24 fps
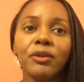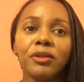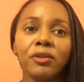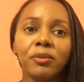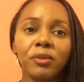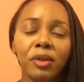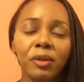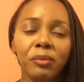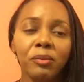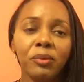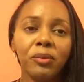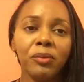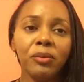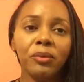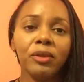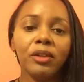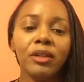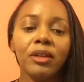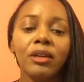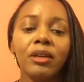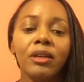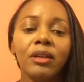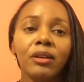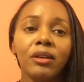people
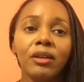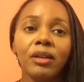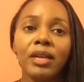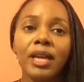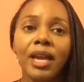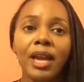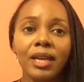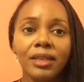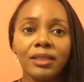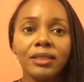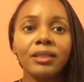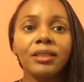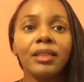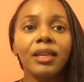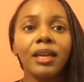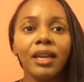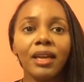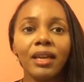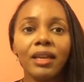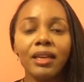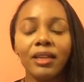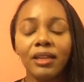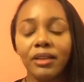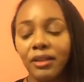actually
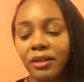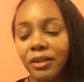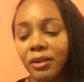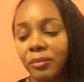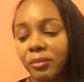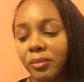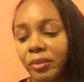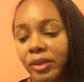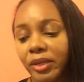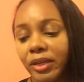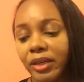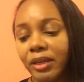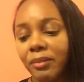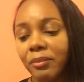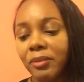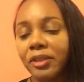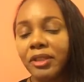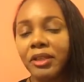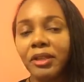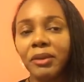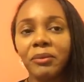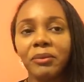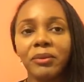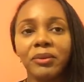had Indian blood, but
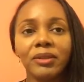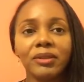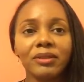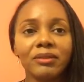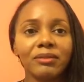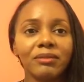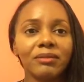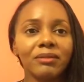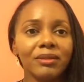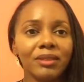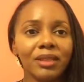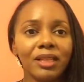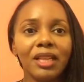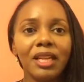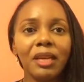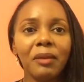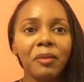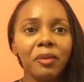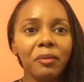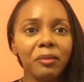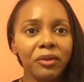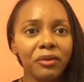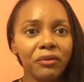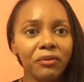they weren't
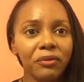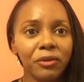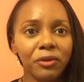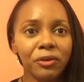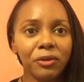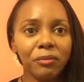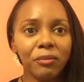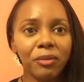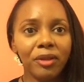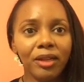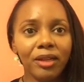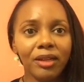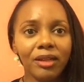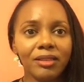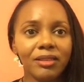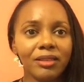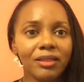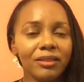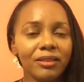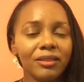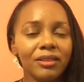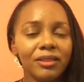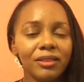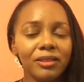claiming to be full bloods
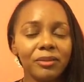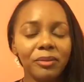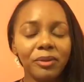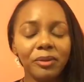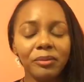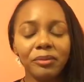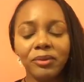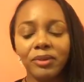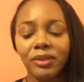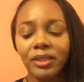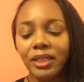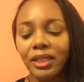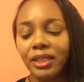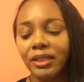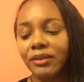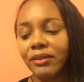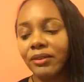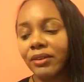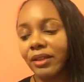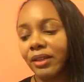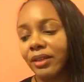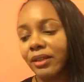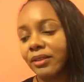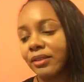like these people on the
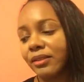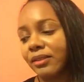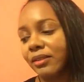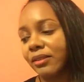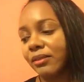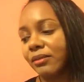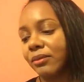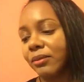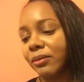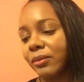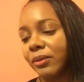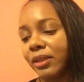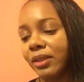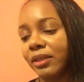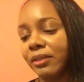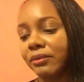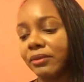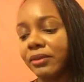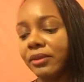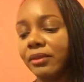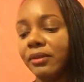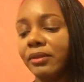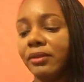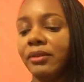internet or
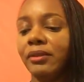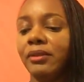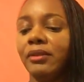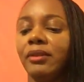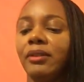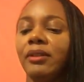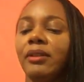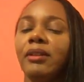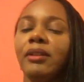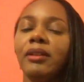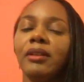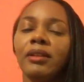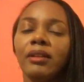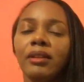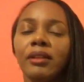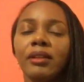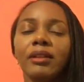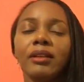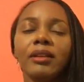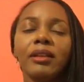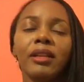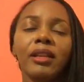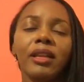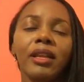whatever.
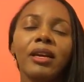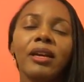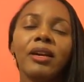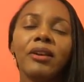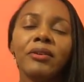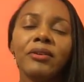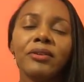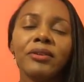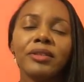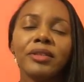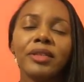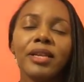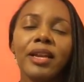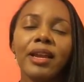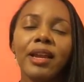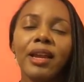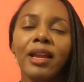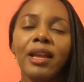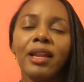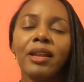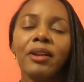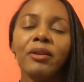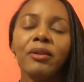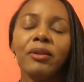And they
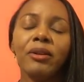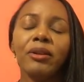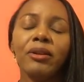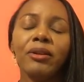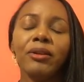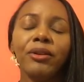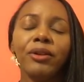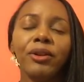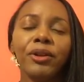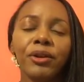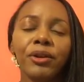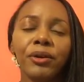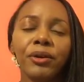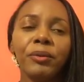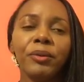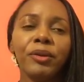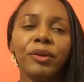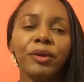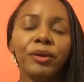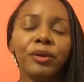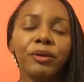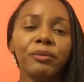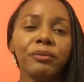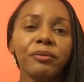understand, you know,
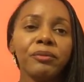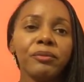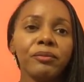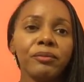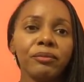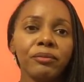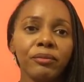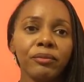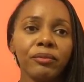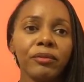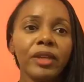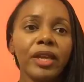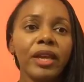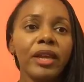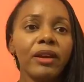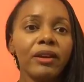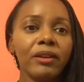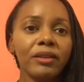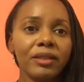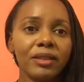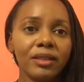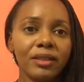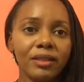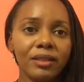their
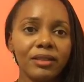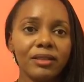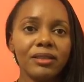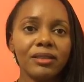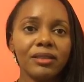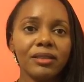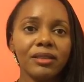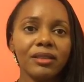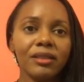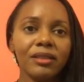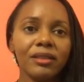heritage.